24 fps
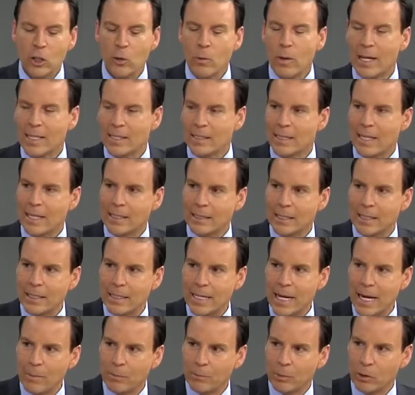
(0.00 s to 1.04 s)
U.S., less than
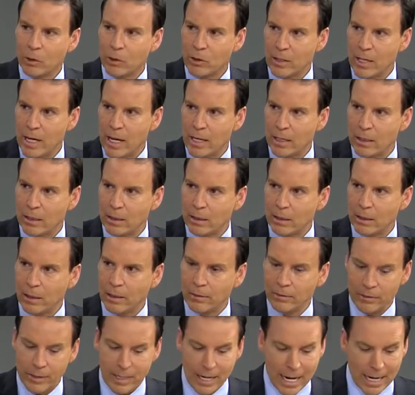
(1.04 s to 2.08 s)
10%
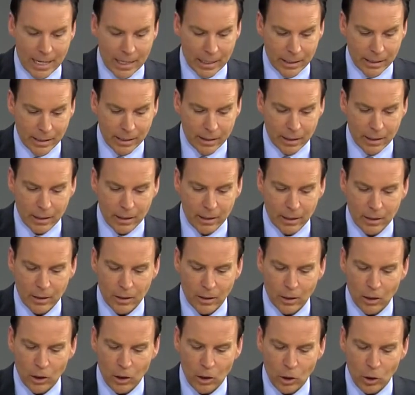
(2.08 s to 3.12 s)
of dentists
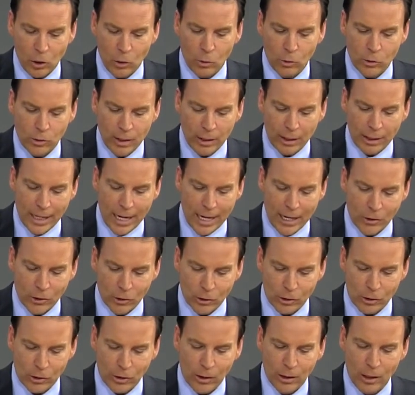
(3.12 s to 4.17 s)
use the
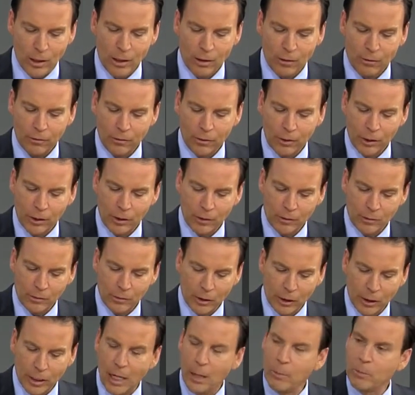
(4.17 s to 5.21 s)
laser for
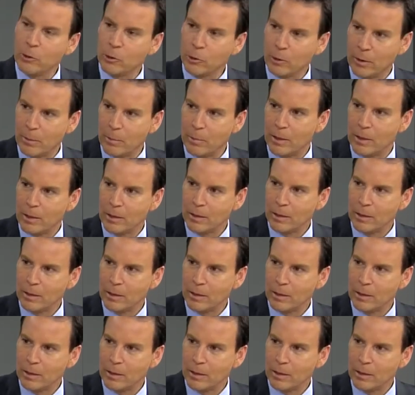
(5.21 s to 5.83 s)
gum treatment.